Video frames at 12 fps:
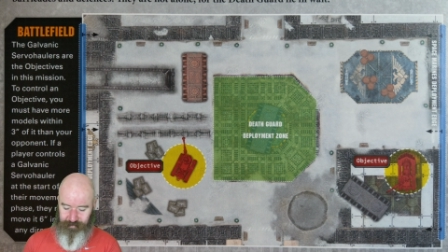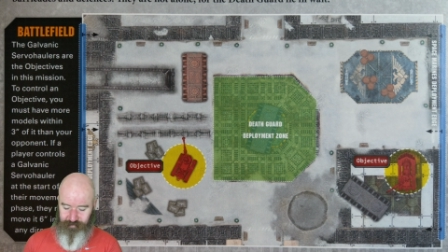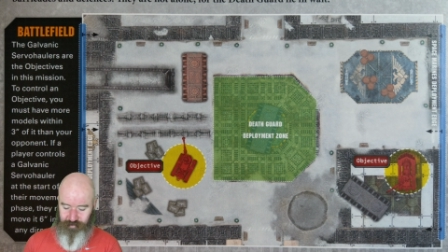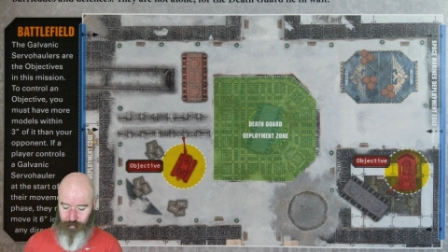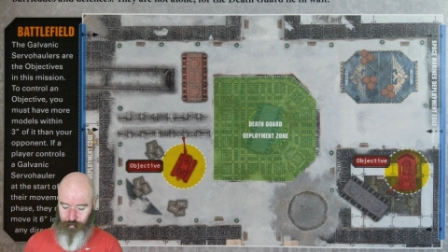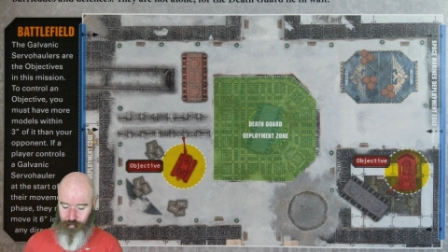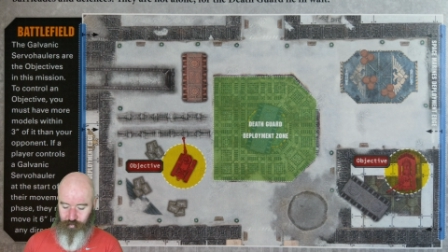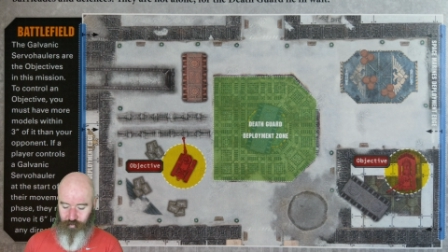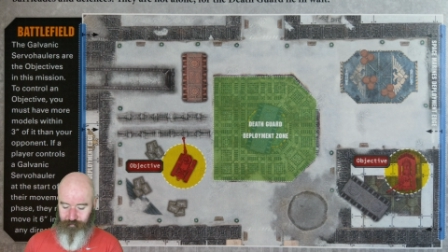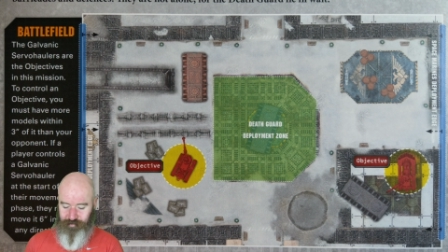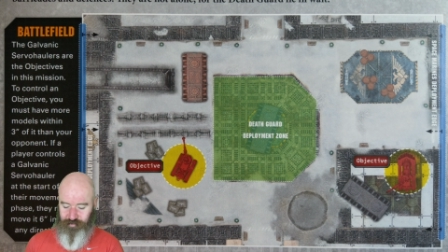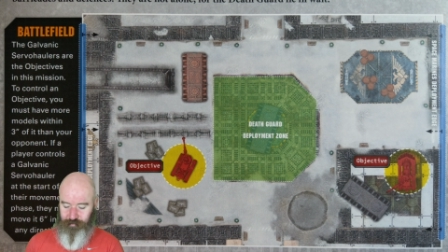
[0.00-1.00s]
So
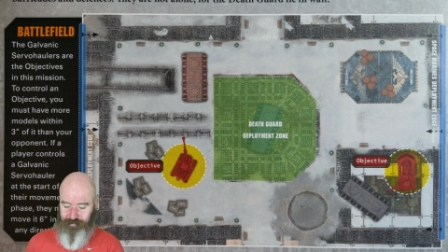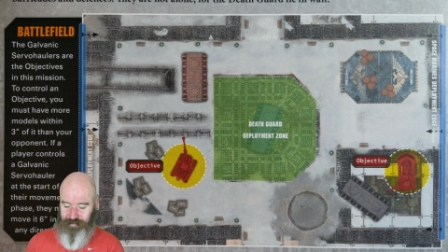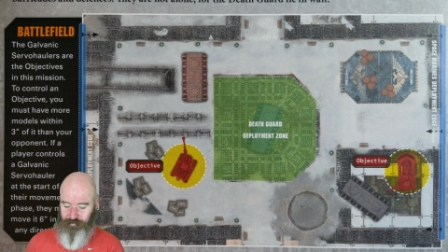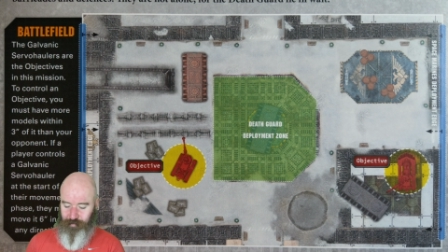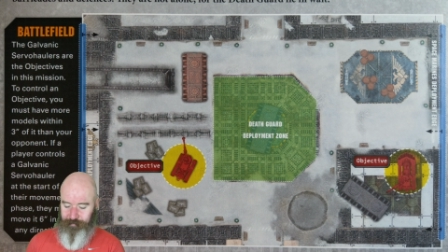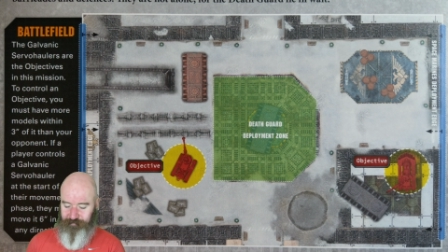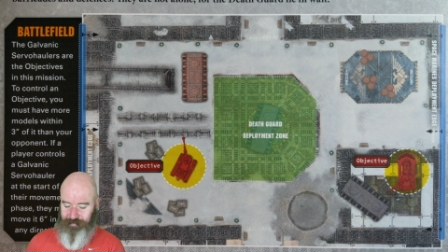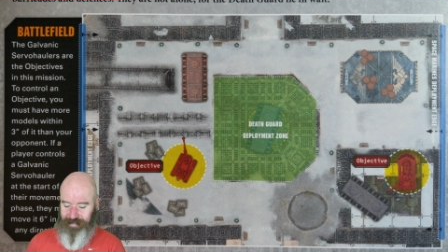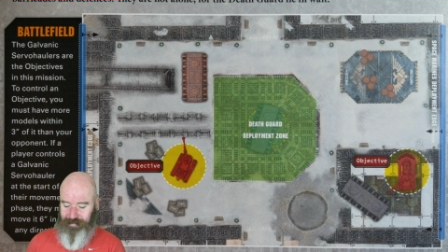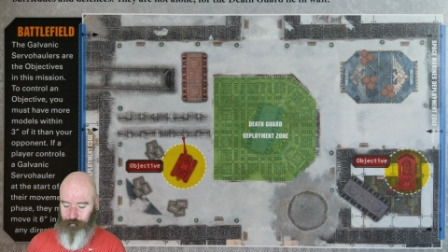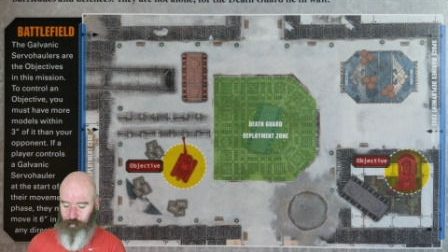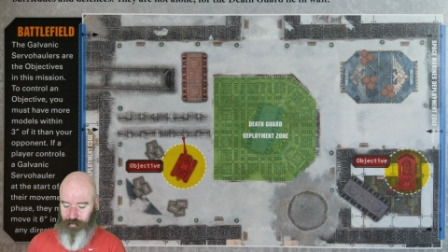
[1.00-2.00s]
Corvon 2 is in the grip of
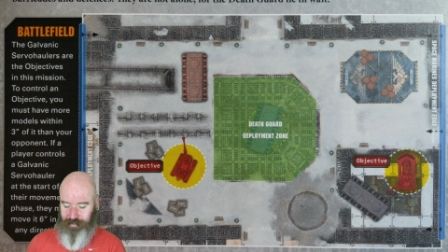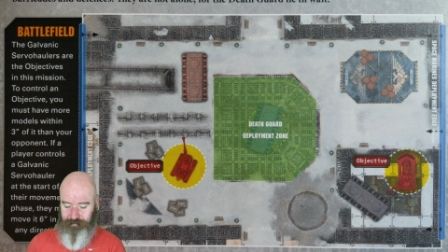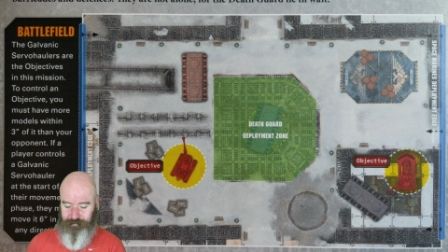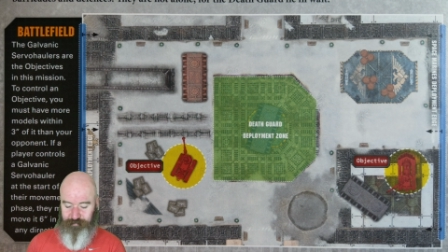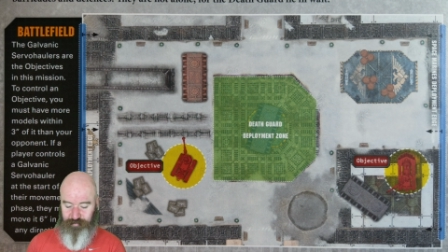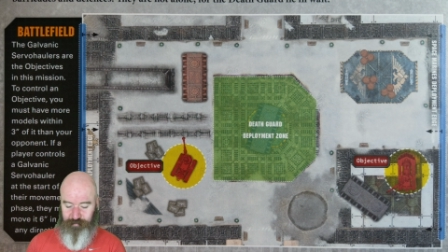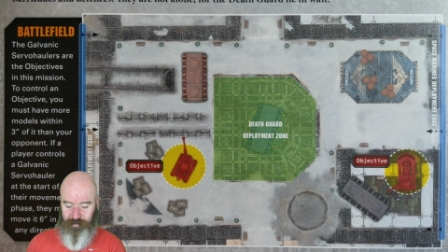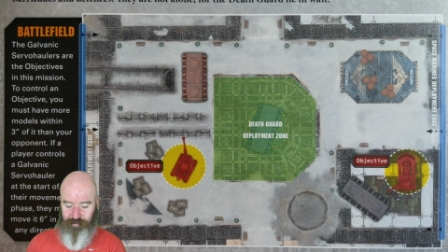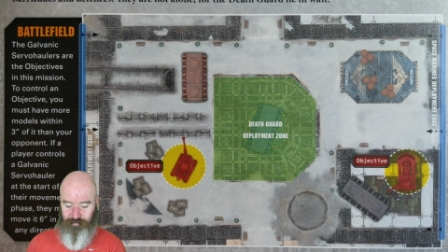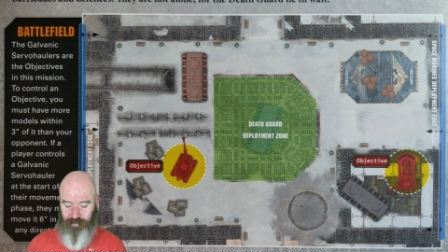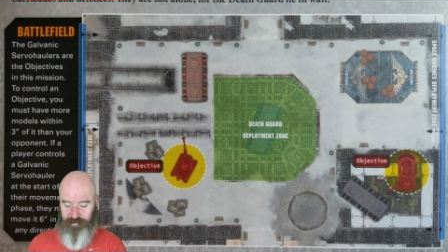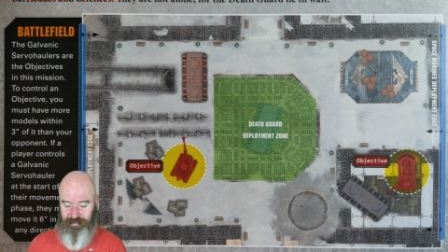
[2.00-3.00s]
deadly war that's spread
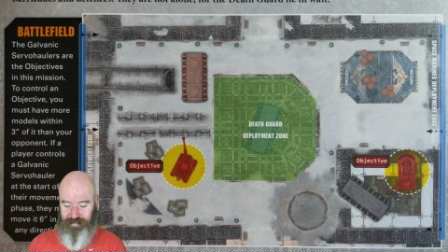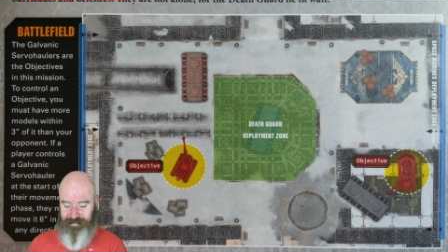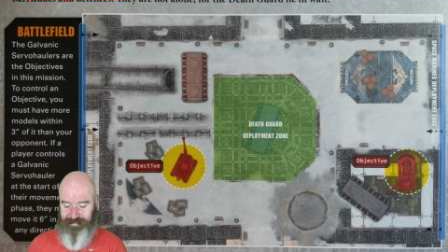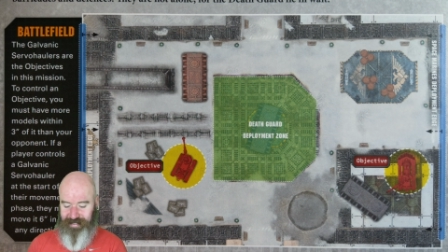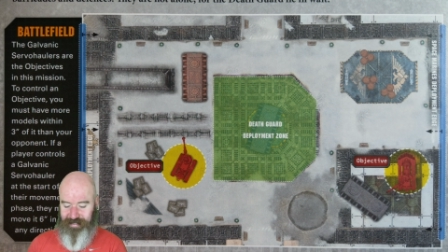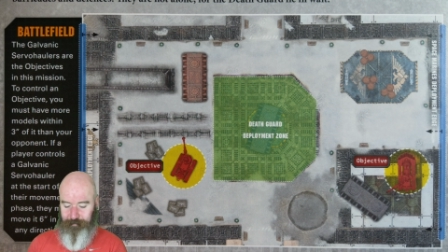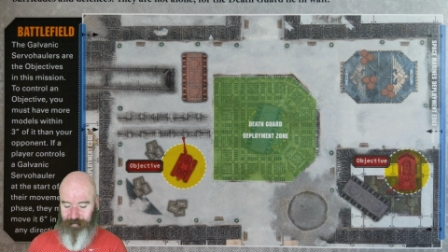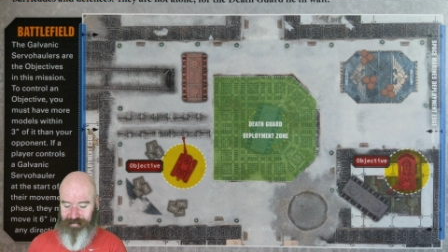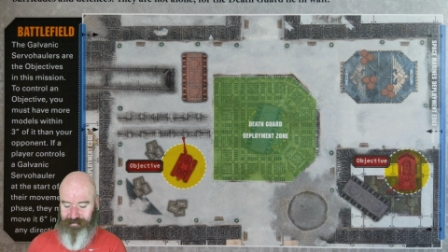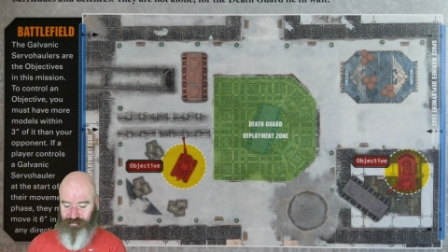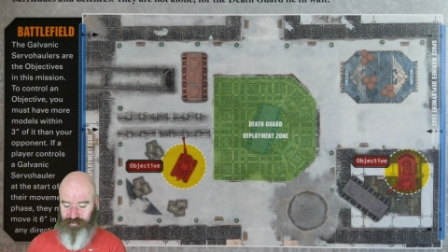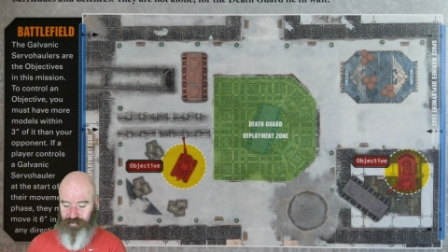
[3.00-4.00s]
across the entire
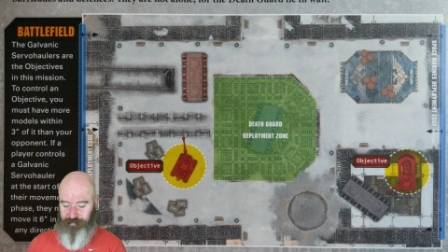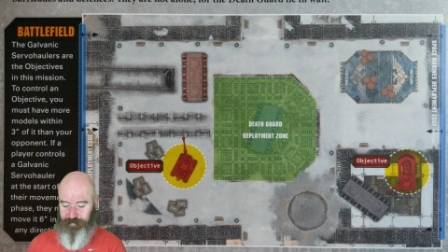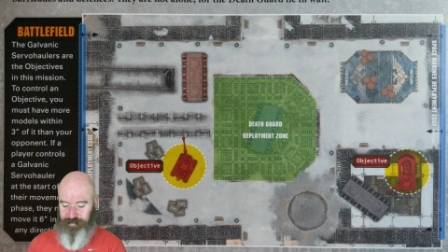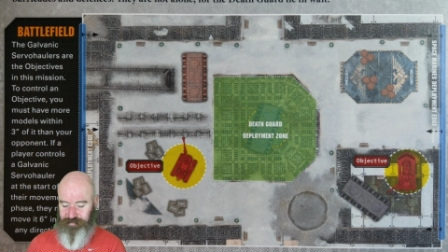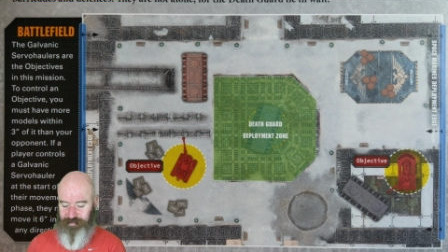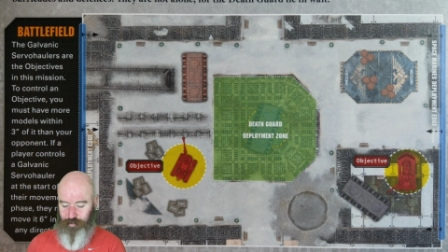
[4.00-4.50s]
planet's surface.